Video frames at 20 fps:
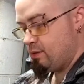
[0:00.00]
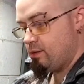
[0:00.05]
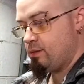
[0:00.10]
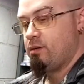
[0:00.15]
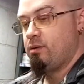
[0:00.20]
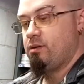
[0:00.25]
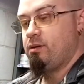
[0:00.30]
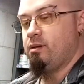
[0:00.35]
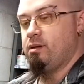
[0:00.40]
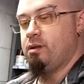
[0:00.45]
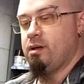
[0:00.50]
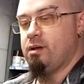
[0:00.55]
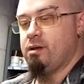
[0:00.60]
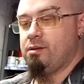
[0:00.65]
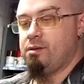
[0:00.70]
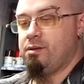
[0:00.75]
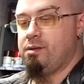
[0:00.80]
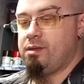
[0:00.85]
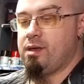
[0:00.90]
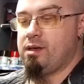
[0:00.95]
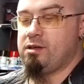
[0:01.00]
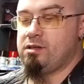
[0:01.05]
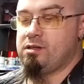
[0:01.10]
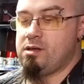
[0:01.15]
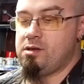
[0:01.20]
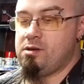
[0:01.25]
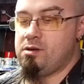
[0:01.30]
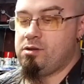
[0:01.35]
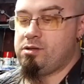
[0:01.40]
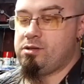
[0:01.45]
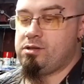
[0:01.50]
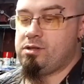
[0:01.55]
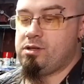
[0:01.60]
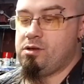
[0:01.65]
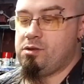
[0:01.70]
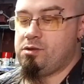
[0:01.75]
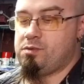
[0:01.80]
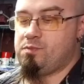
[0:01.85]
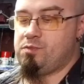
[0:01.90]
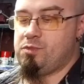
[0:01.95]
little things that you
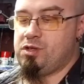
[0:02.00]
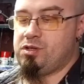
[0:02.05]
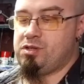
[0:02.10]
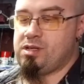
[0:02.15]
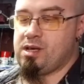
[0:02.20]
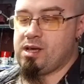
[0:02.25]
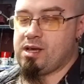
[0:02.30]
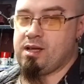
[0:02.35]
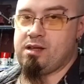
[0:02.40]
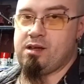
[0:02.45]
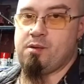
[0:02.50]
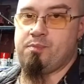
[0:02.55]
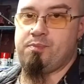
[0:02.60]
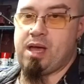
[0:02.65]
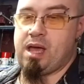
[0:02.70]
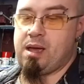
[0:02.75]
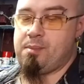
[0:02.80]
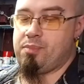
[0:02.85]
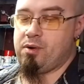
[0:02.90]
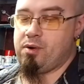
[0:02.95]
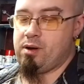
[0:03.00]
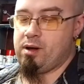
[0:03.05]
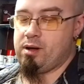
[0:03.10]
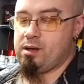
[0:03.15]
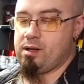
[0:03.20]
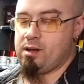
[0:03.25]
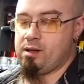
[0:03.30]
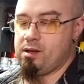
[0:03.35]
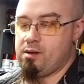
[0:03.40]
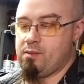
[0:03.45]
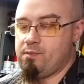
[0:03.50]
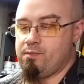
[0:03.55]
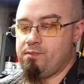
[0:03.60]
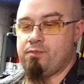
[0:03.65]
stick in your paper and then you